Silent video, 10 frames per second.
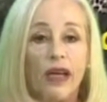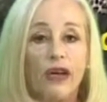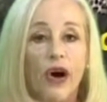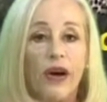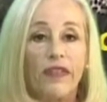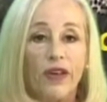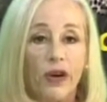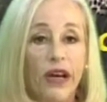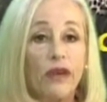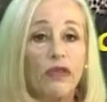You know, if you're
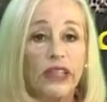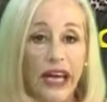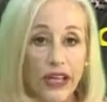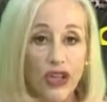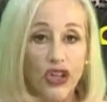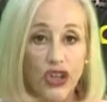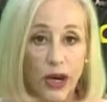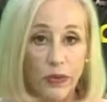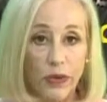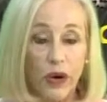in a
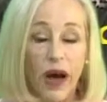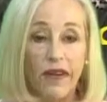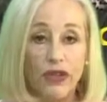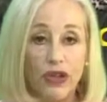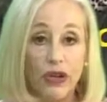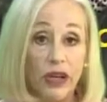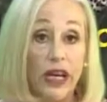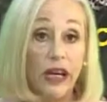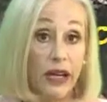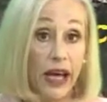relationship, you have
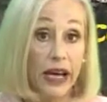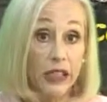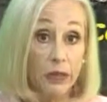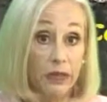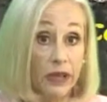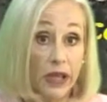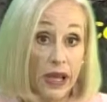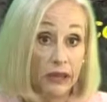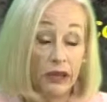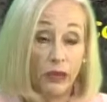certain
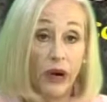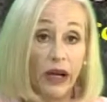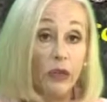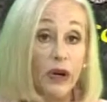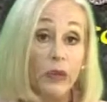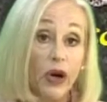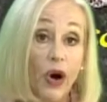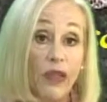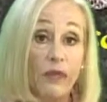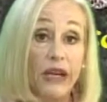we would
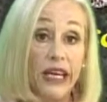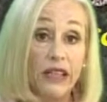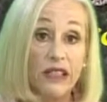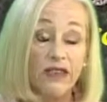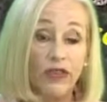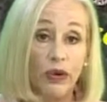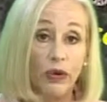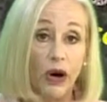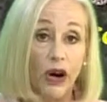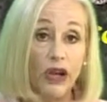call them needs. If
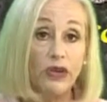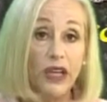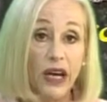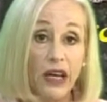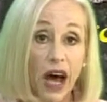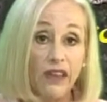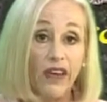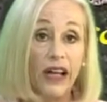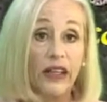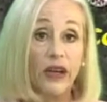you are using a
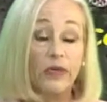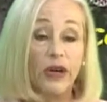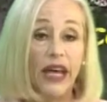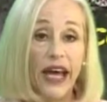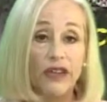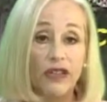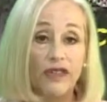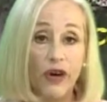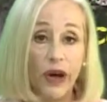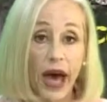nonviolent communication
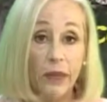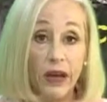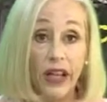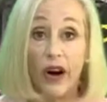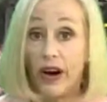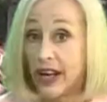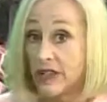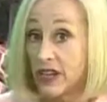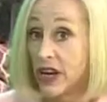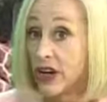vocabulary,
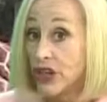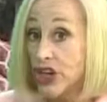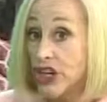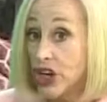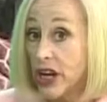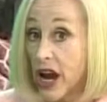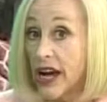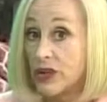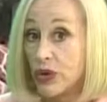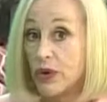as Gigi and I
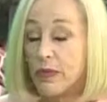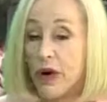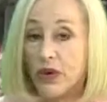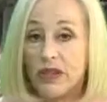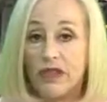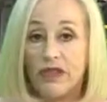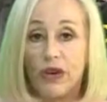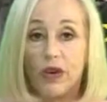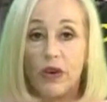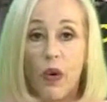do, and most of
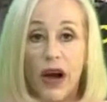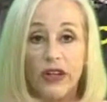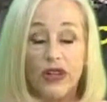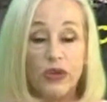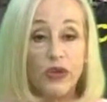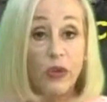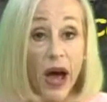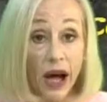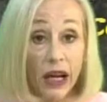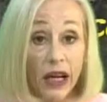you who watch do as
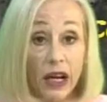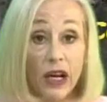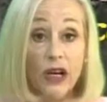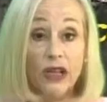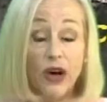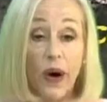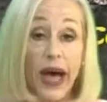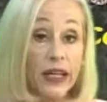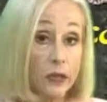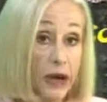well. So
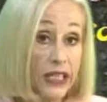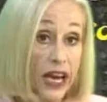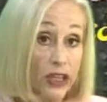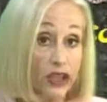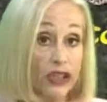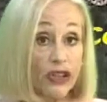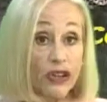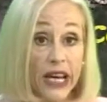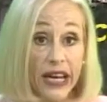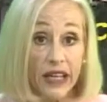expectations are
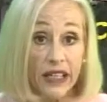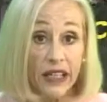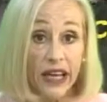needs.